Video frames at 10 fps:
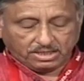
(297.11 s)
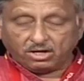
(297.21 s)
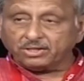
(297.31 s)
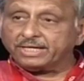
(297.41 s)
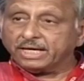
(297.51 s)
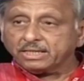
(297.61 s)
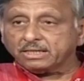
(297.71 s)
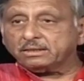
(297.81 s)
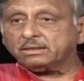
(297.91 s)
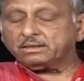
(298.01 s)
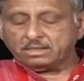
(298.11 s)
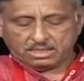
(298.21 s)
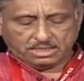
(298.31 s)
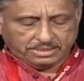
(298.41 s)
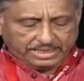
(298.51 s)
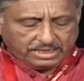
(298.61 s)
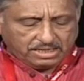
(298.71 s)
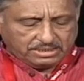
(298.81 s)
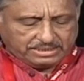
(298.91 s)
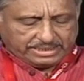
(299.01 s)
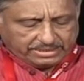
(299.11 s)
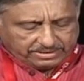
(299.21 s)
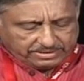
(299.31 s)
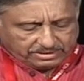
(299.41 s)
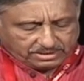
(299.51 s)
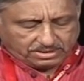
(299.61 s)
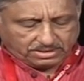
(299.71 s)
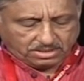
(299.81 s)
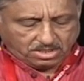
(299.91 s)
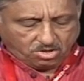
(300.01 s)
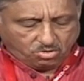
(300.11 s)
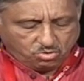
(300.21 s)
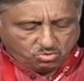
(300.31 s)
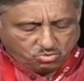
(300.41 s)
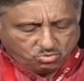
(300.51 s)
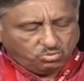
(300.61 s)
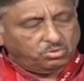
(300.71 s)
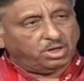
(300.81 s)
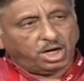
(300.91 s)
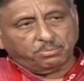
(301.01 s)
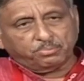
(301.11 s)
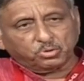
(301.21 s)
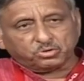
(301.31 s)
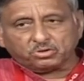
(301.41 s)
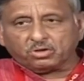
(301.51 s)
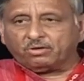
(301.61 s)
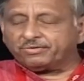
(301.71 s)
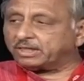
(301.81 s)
On the other, there are terrorists who are both of a